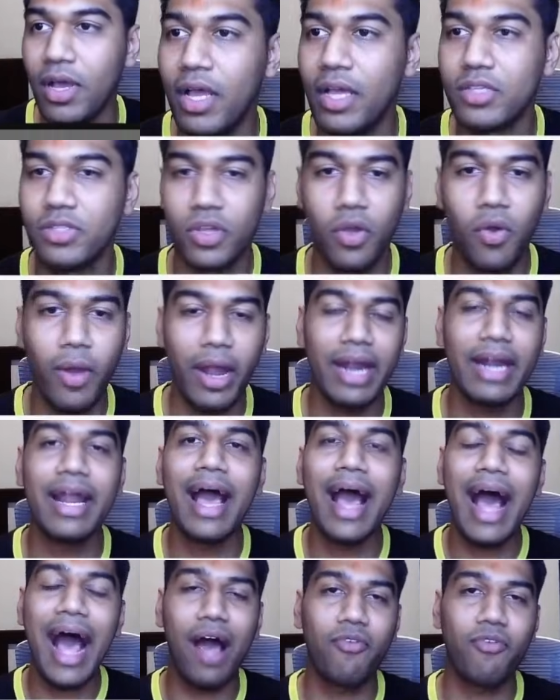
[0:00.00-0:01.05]
So go ahead,
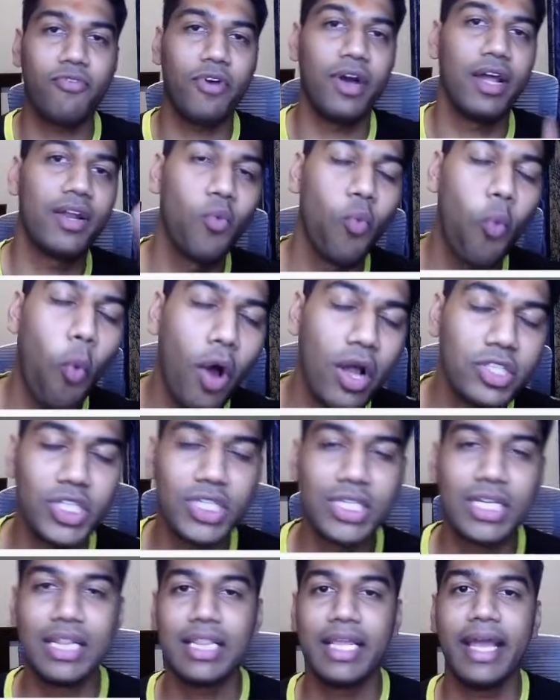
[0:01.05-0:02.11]
have fun, watch it
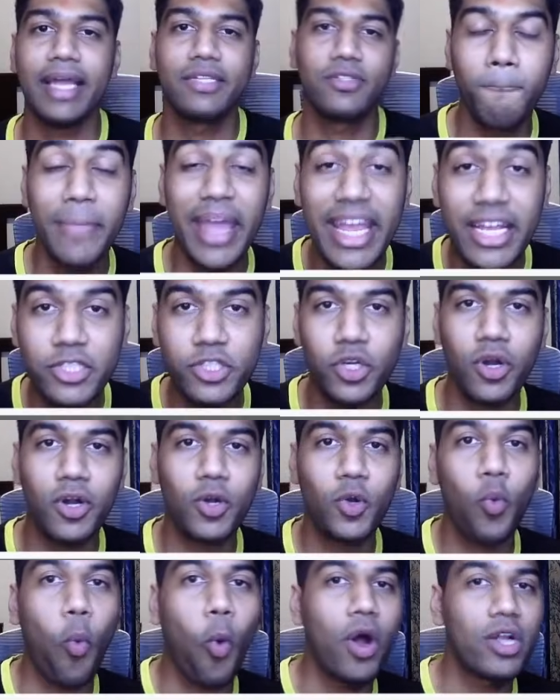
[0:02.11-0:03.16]
till the end. Make sure to
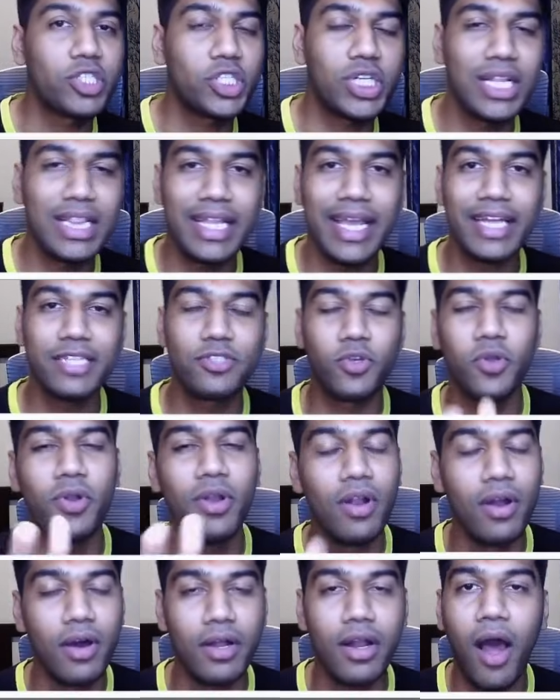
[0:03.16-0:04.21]
watch it till the end so you
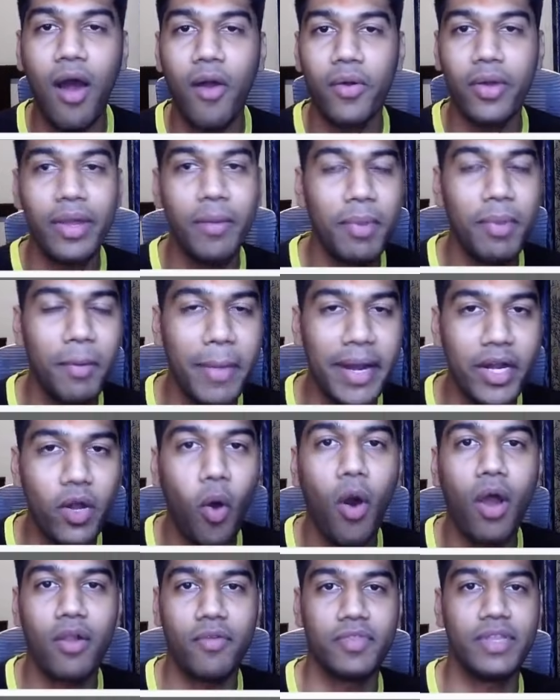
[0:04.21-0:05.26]
learn how to implement
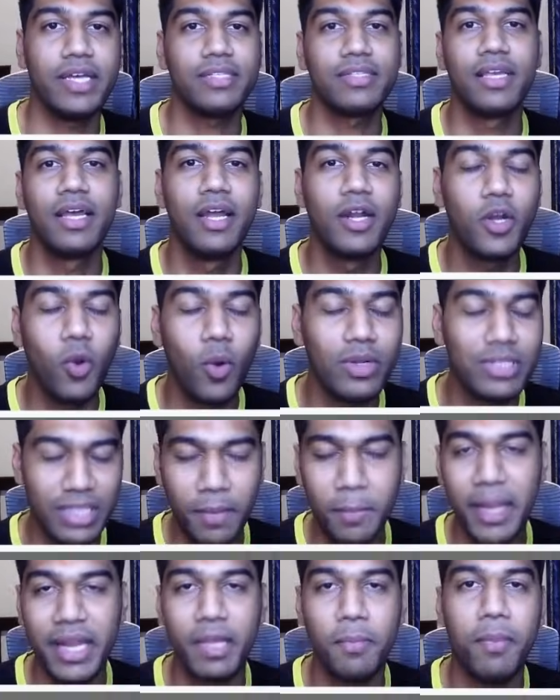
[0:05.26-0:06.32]
all of this. Don't skip
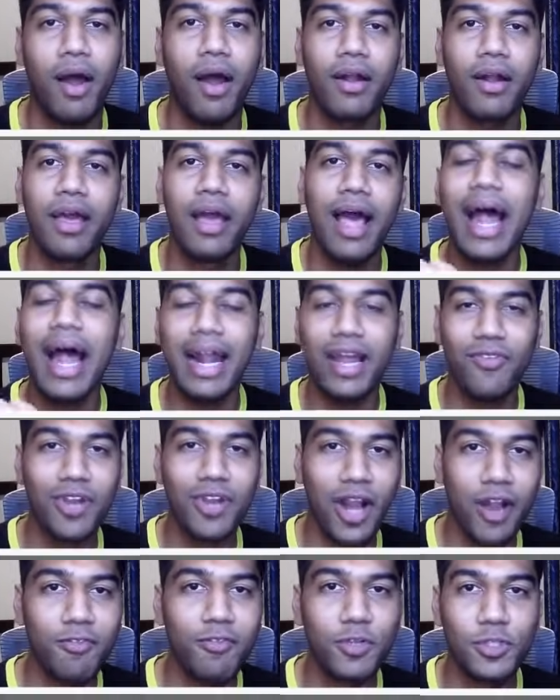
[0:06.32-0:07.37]
any part, and I would
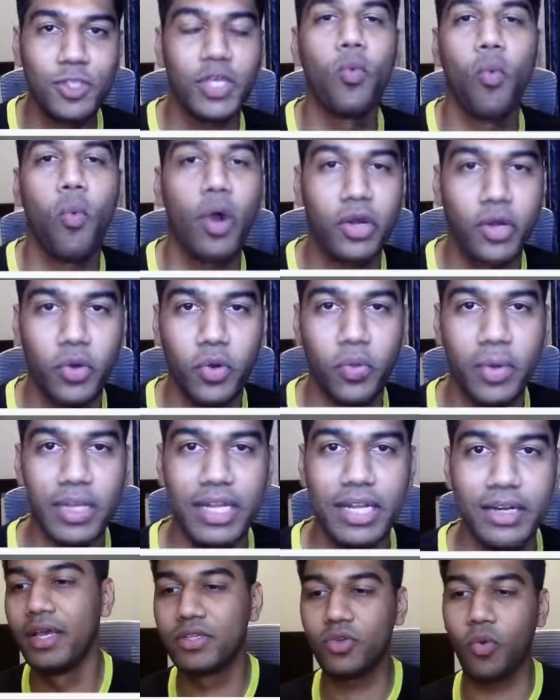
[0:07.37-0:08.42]
love to see what you do with it.
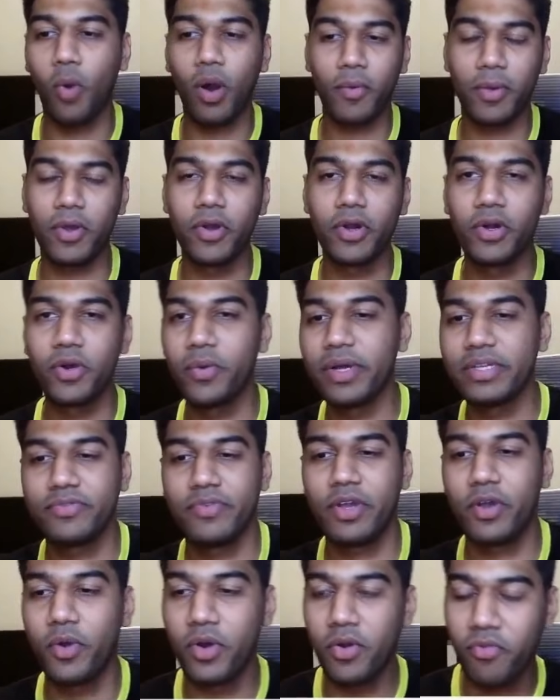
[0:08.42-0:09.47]
So what we're going to do is we're
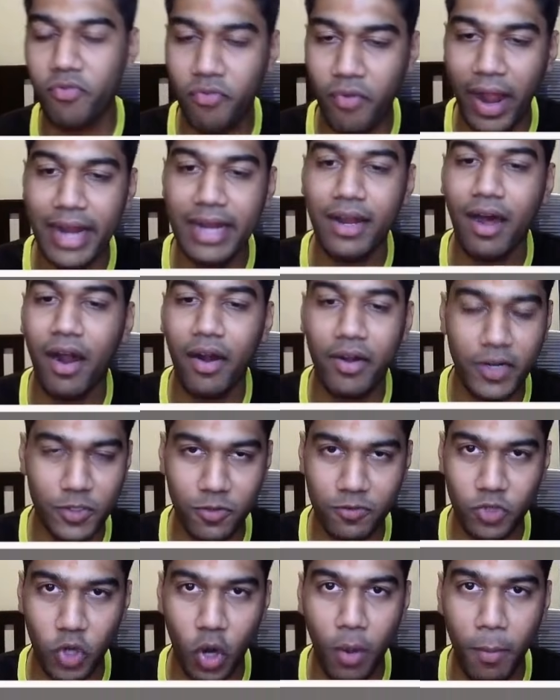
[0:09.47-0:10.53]
going to find hundreds of
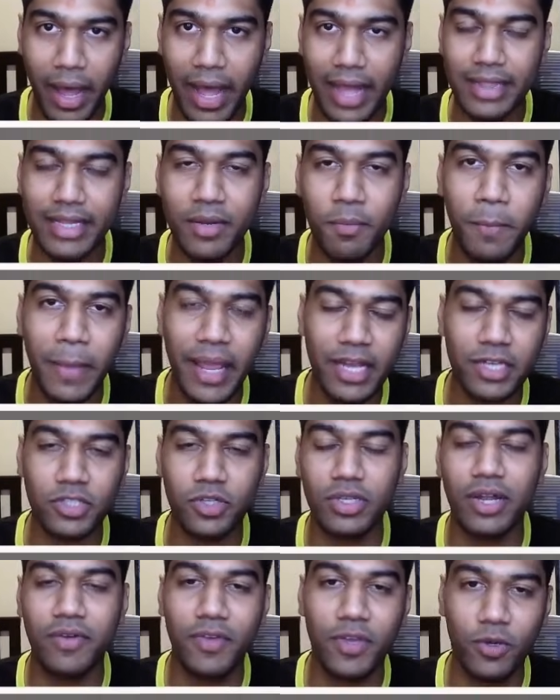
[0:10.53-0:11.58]
jobs and then make sure
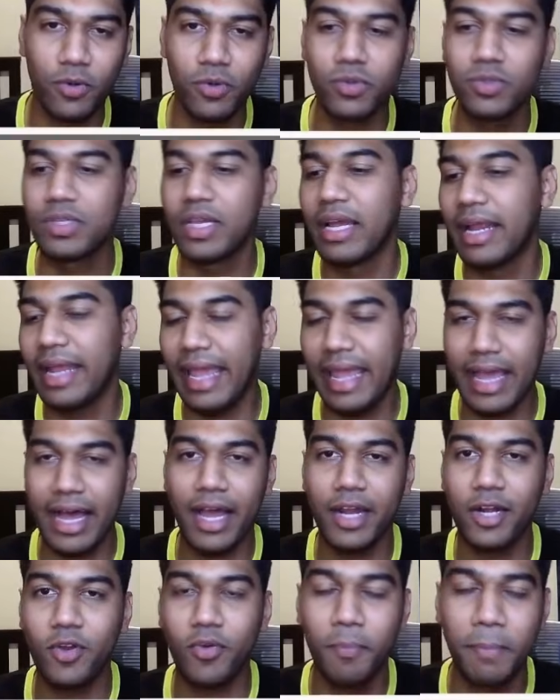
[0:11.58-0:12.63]
that we use
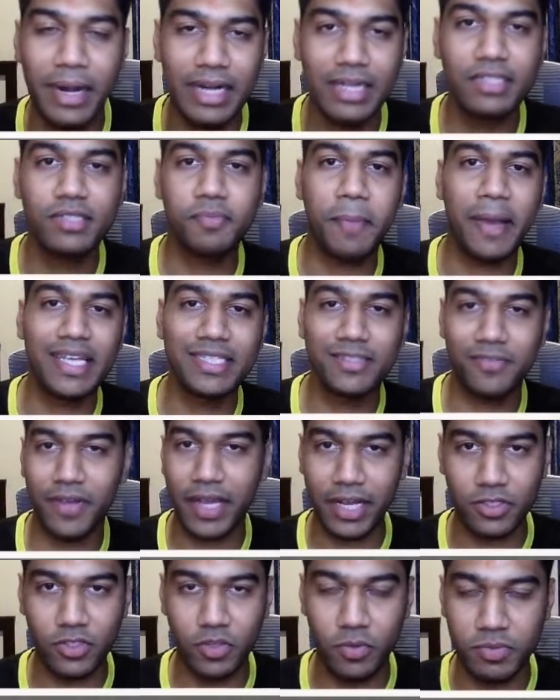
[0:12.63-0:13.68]
AI to build specific
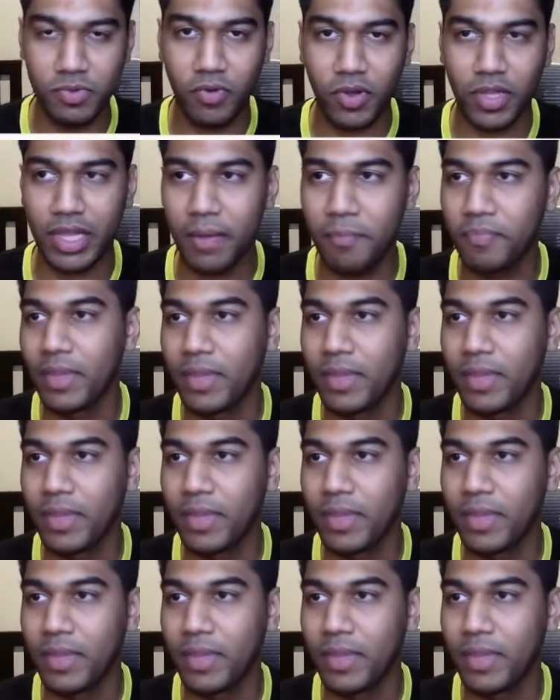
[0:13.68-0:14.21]
resumes for them.